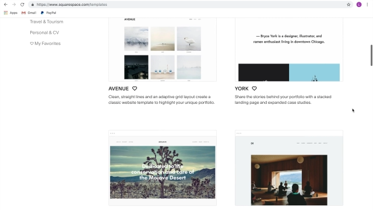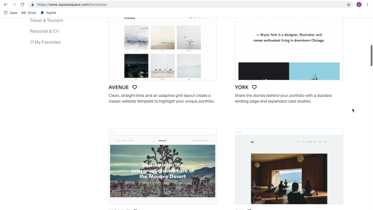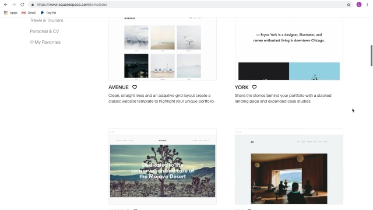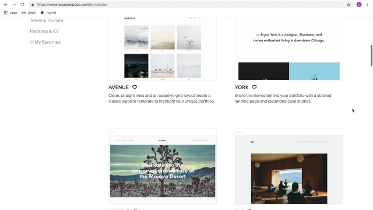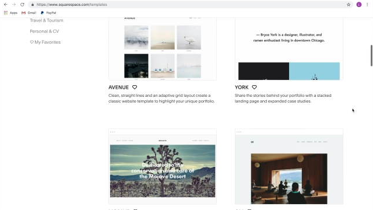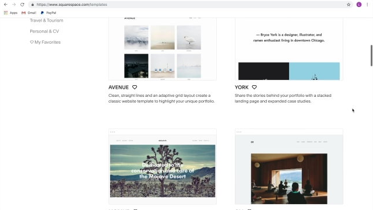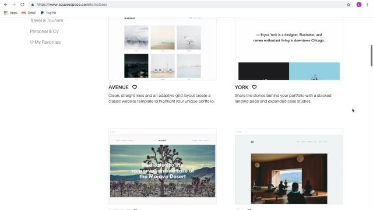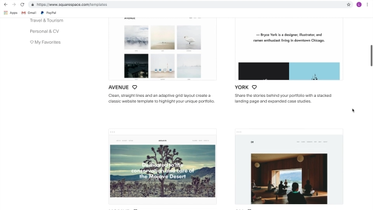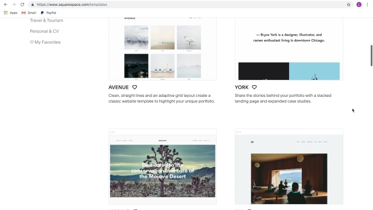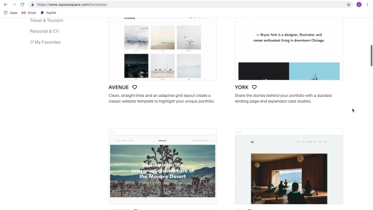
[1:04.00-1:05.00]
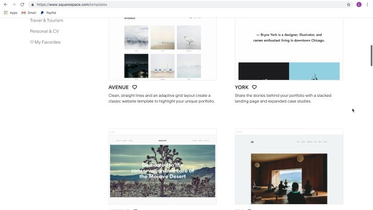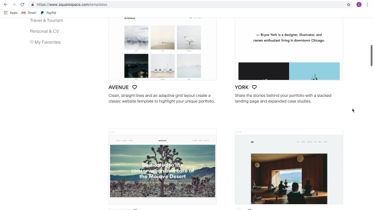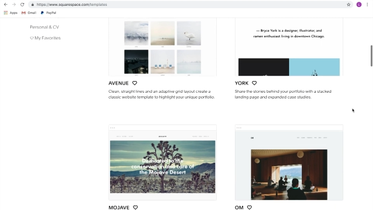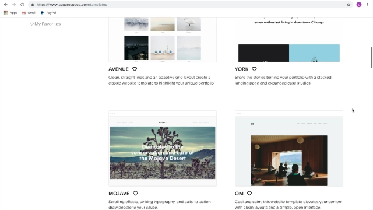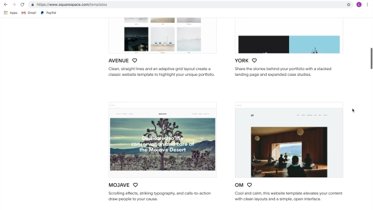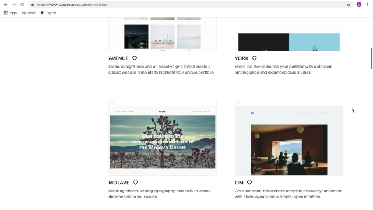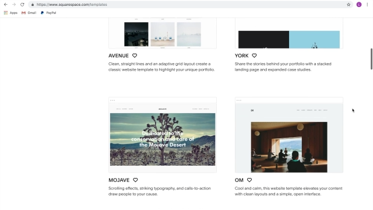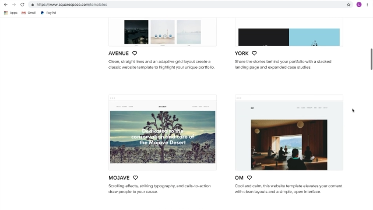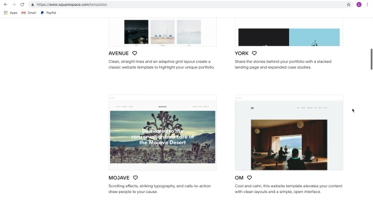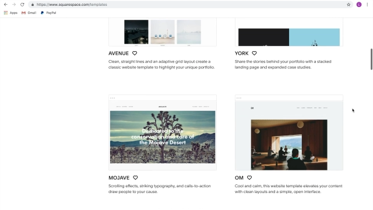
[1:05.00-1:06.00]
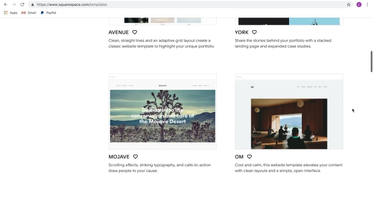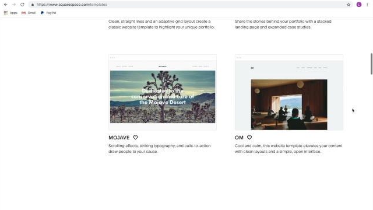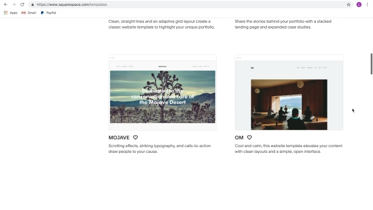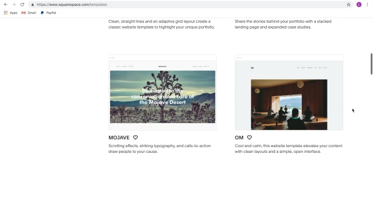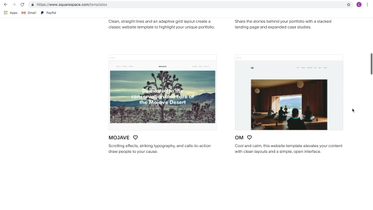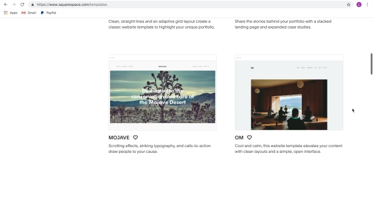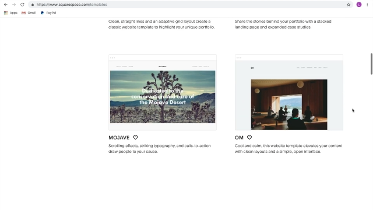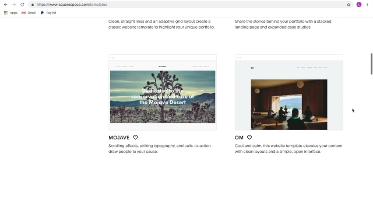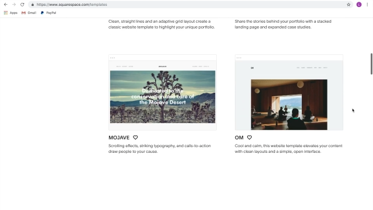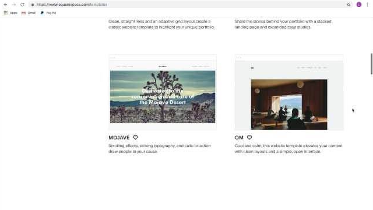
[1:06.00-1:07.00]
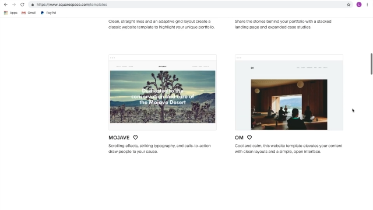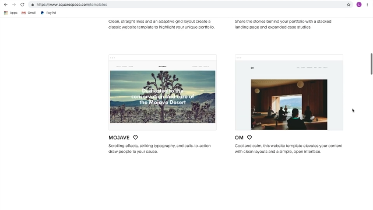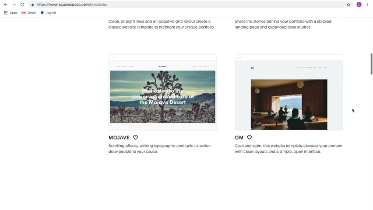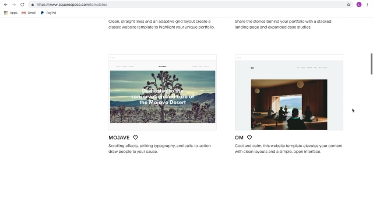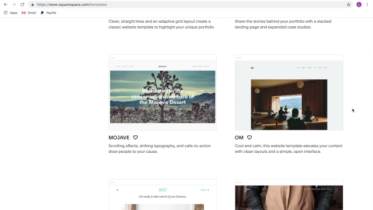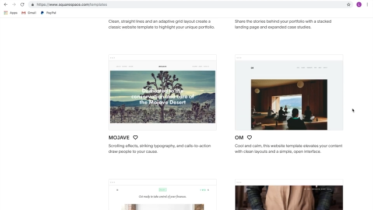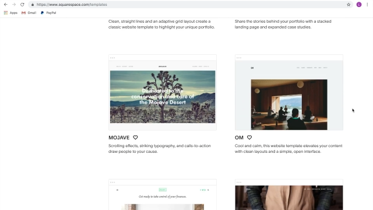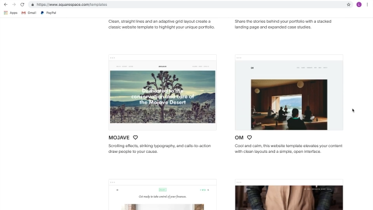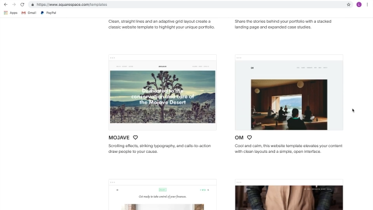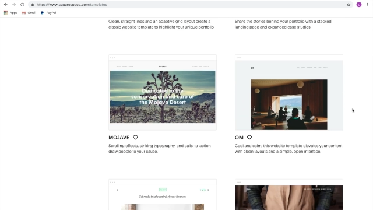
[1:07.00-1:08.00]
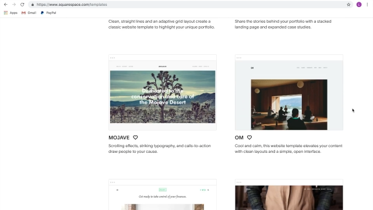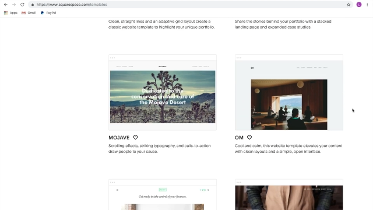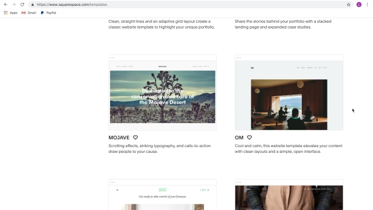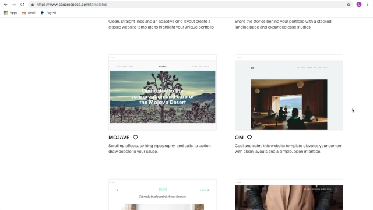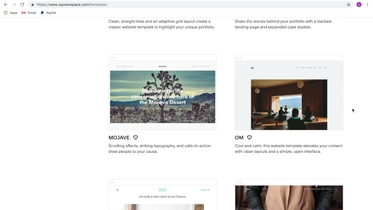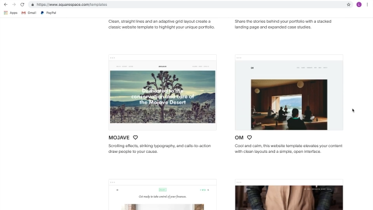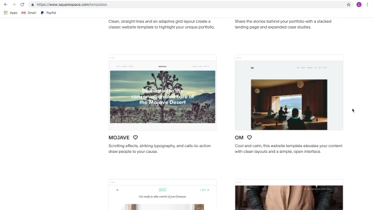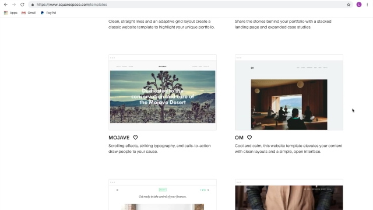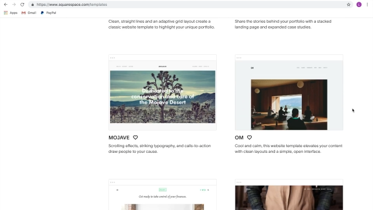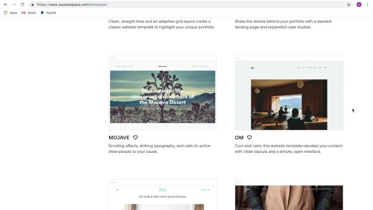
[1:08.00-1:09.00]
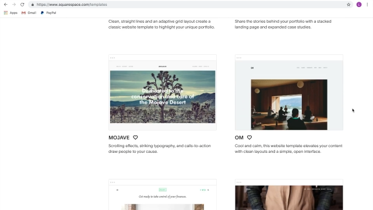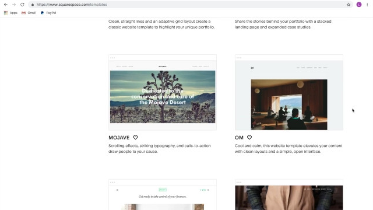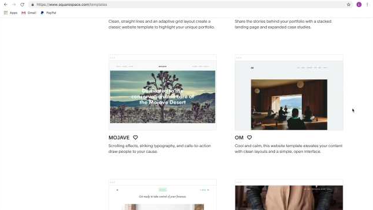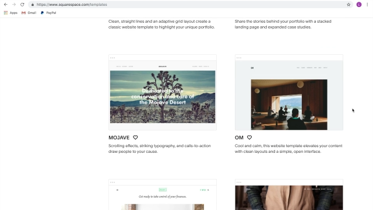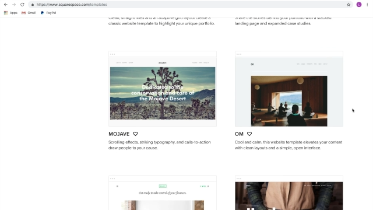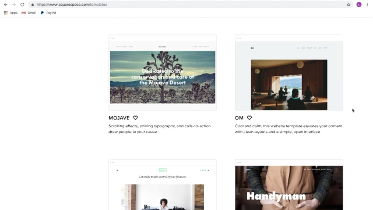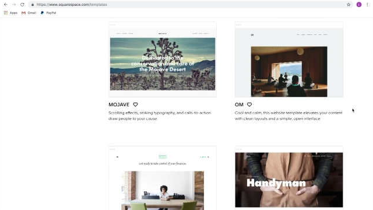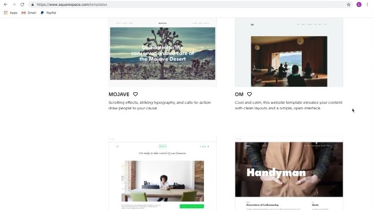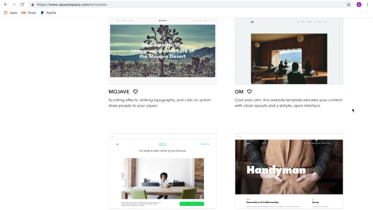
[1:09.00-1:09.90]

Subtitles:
Nobody's mouth can be seen.